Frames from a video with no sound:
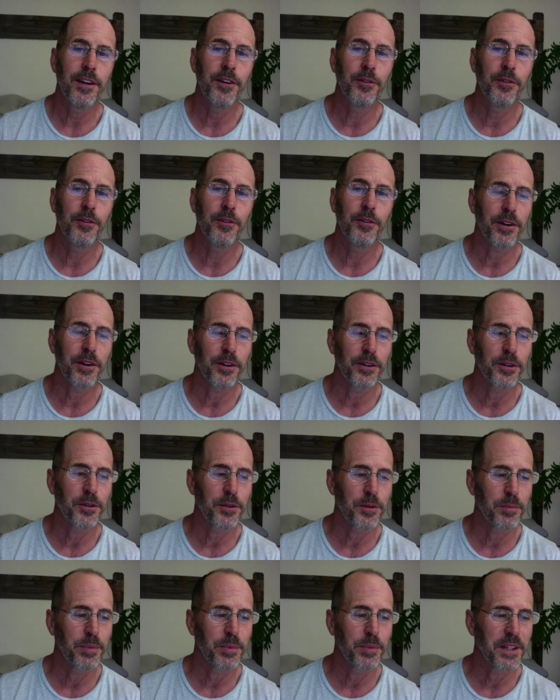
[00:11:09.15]
with our own
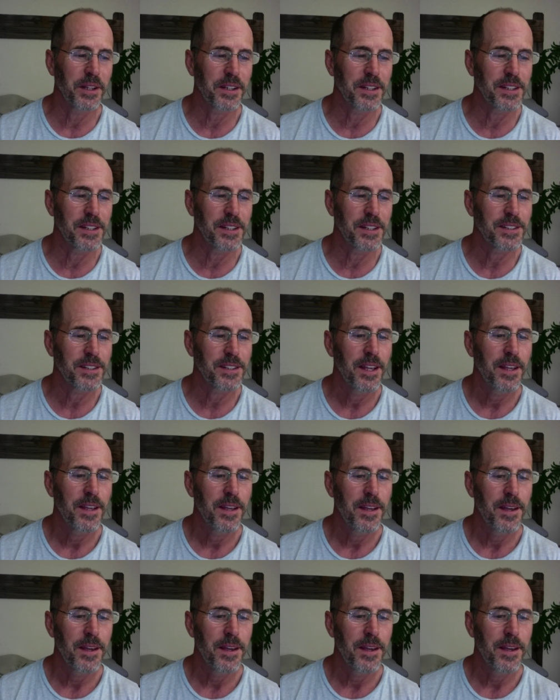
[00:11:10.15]
abilities.
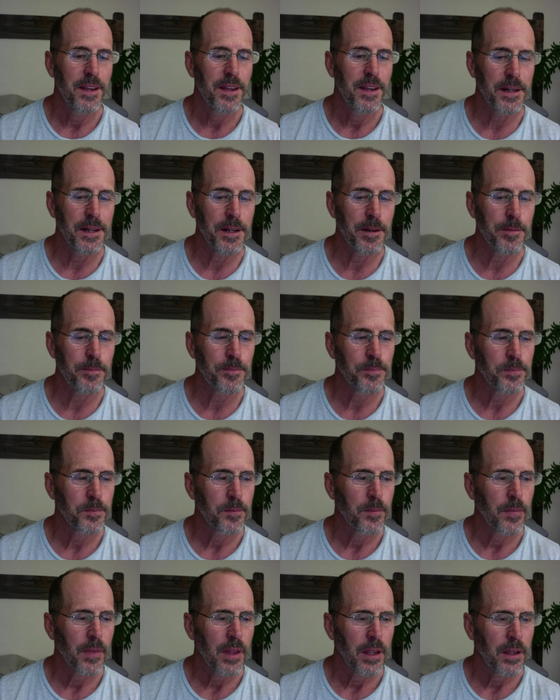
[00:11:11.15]
Um,
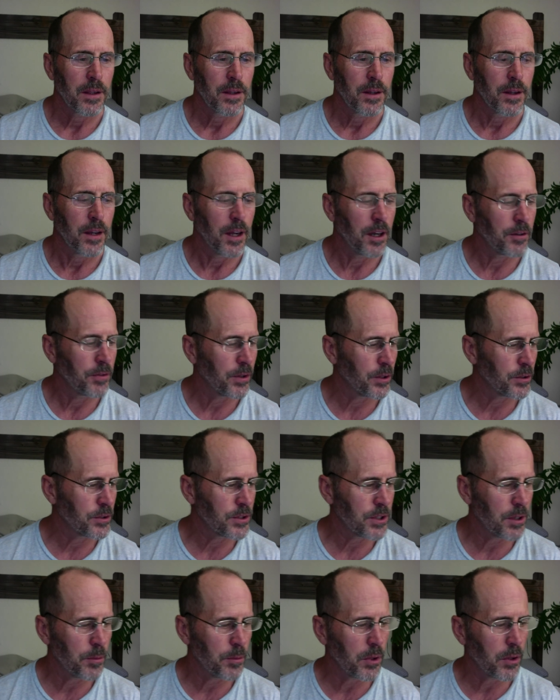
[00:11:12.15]
I've heard
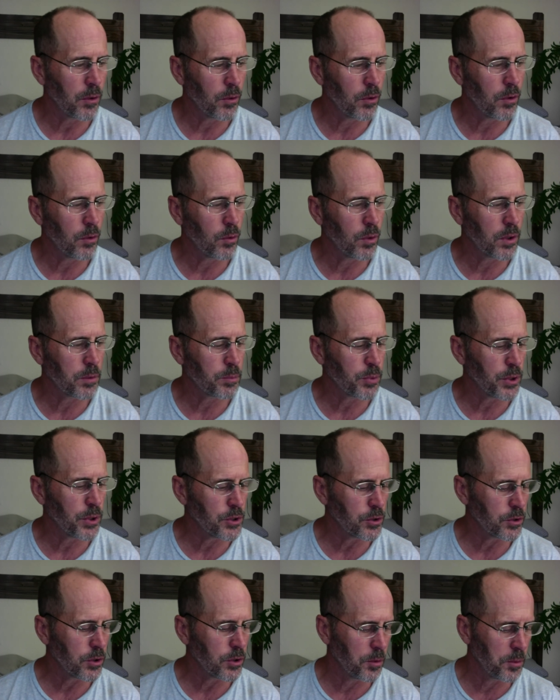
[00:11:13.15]
someone, one
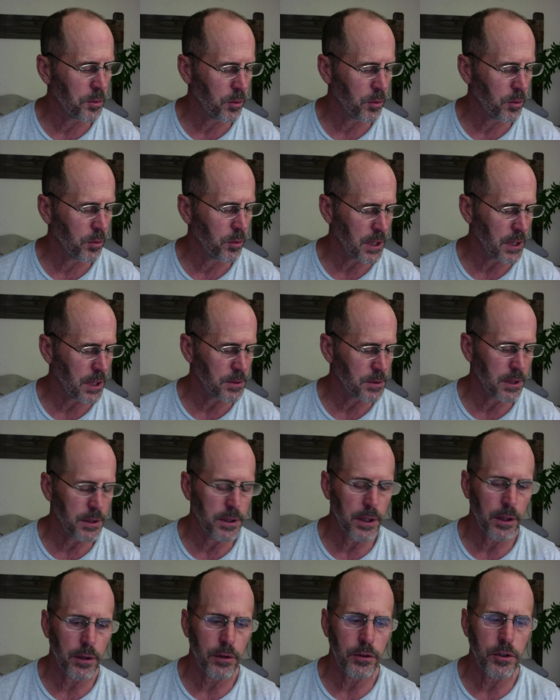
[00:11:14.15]
preacher told me one time, said,
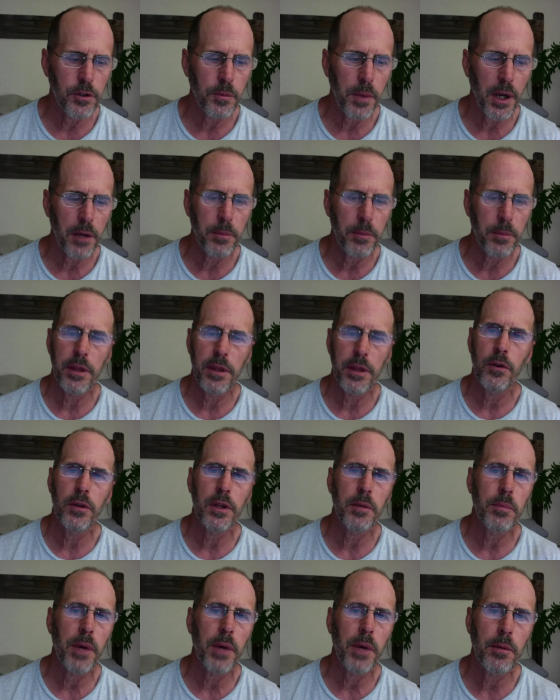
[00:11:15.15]
Darrell, you might be the only
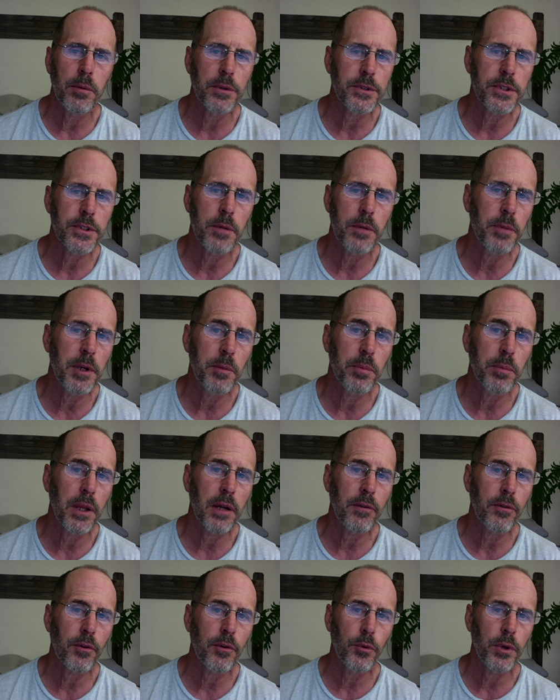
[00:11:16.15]
Bible some people
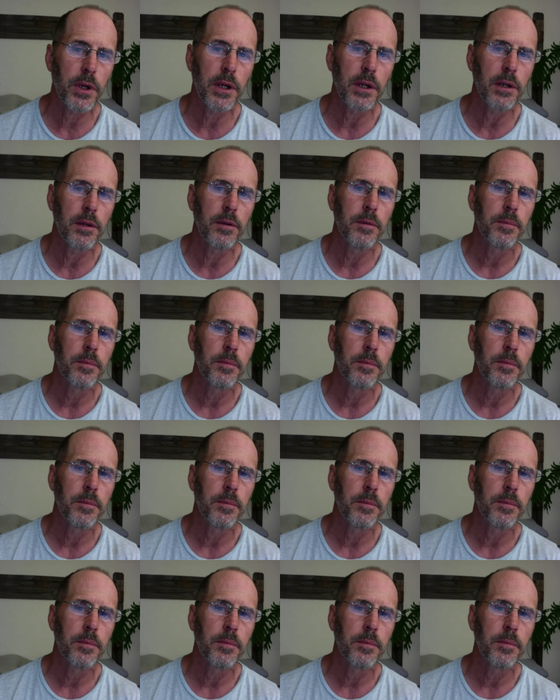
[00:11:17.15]
ever read.